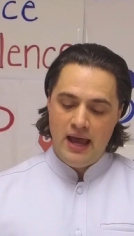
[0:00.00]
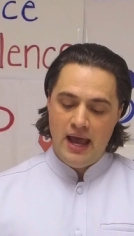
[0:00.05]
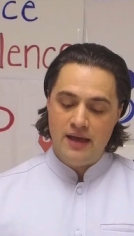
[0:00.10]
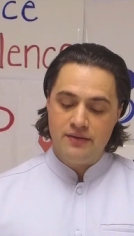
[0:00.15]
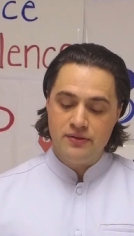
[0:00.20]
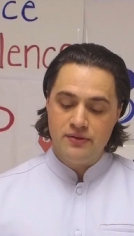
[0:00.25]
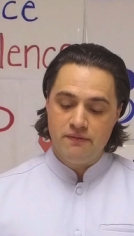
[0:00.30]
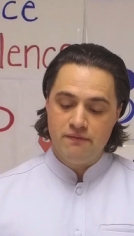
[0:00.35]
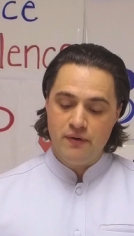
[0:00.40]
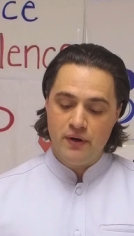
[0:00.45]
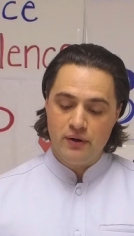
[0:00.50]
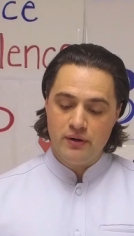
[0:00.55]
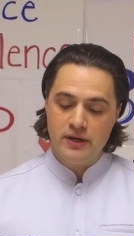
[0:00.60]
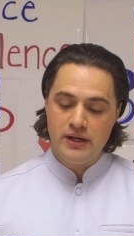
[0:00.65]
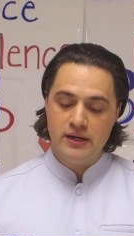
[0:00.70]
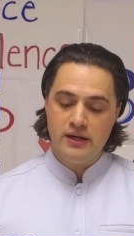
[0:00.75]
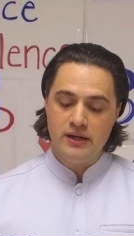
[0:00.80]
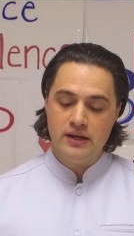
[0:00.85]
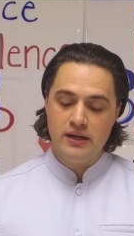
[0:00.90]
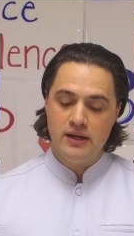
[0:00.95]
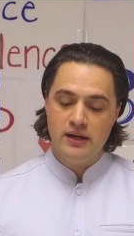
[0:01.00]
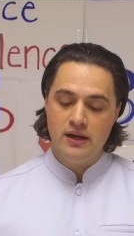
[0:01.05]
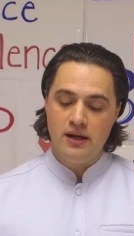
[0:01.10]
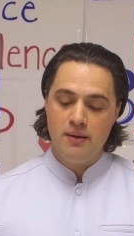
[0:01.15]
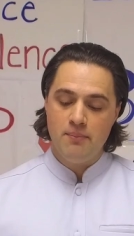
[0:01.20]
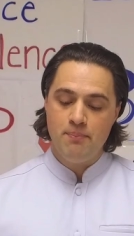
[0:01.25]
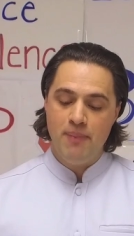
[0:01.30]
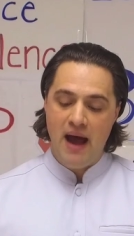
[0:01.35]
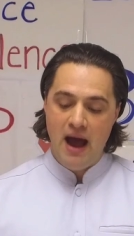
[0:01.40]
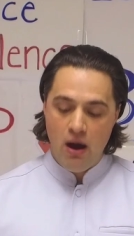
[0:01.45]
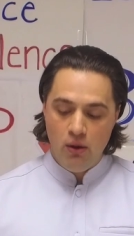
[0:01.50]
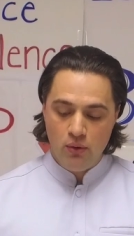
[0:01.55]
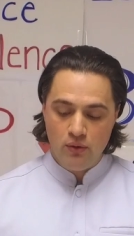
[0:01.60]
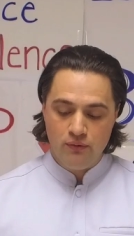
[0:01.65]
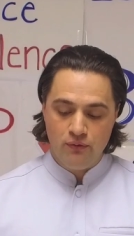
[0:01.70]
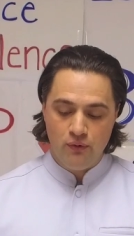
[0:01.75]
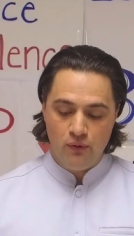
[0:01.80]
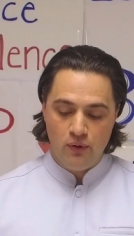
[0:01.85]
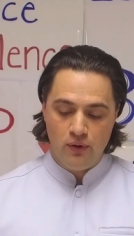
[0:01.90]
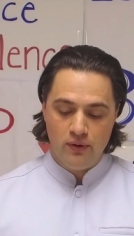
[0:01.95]
And the very
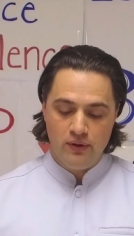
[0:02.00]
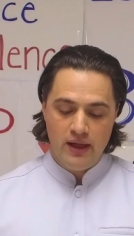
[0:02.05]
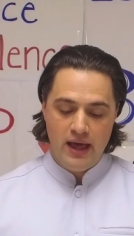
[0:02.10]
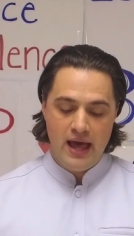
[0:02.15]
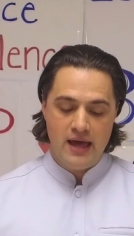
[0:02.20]
powerful